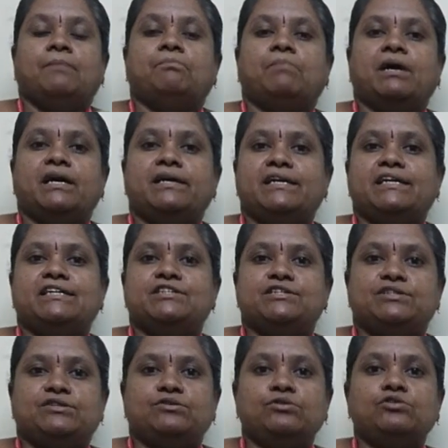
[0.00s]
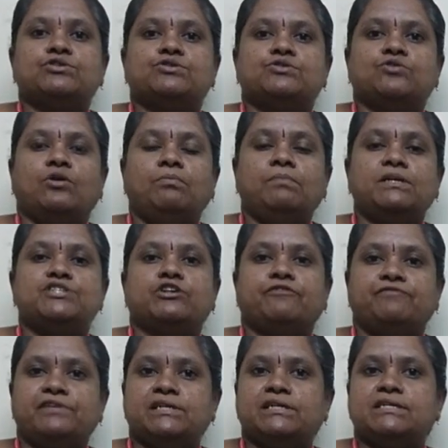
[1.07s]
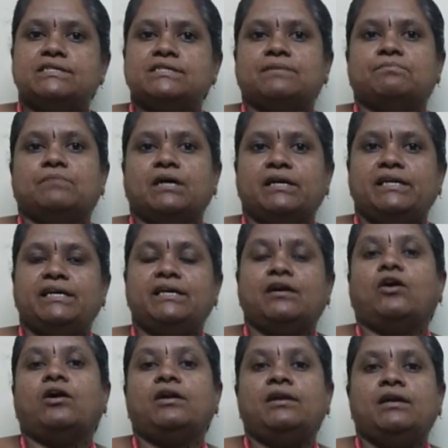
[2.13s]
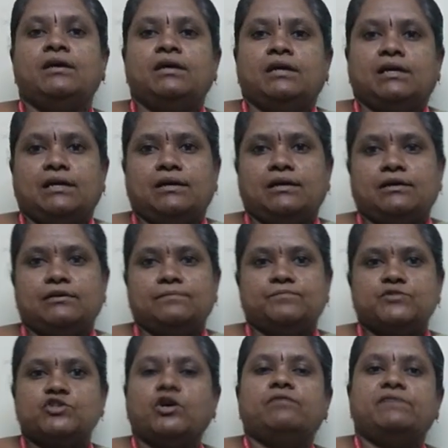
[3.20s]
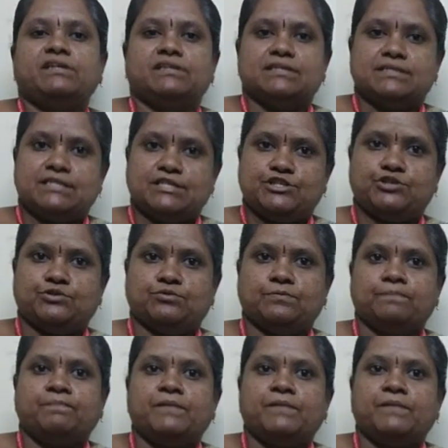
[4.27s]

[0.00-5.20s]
but it took so much of years and money on solving this issue.